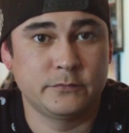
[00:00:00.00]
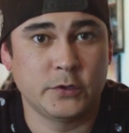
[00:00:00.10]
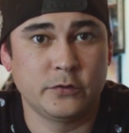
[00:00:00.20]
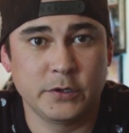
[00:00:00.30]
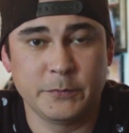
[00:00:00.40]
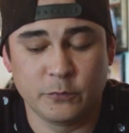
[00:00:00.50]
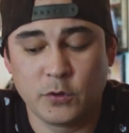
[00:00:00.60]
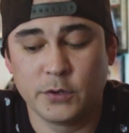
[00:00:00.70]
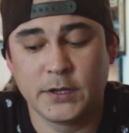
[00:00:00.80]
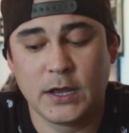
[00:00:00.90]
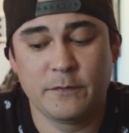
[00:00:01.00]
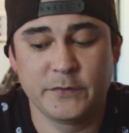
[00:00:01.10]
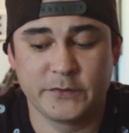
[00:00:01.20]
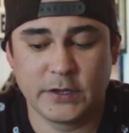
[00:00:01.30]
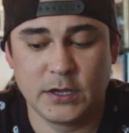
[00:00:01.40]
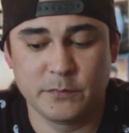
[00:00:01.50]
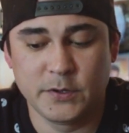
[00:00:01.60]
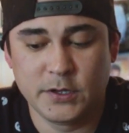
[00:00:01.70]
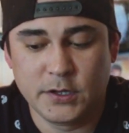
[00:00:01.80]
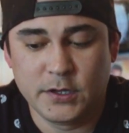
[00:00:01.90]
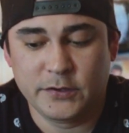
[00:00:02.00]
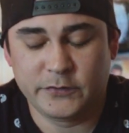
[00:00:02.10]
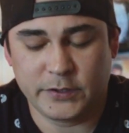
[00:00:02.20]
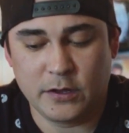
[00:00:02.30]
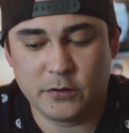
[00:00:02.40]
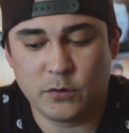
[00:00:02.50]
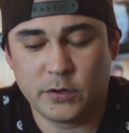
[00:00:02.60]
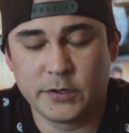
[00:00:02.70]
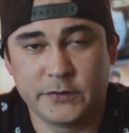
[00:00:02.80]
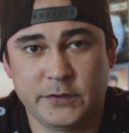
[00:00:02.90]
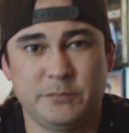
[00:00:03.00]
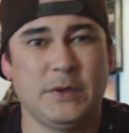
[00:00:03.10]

Don't get me wrong. They have the same sound quality as these.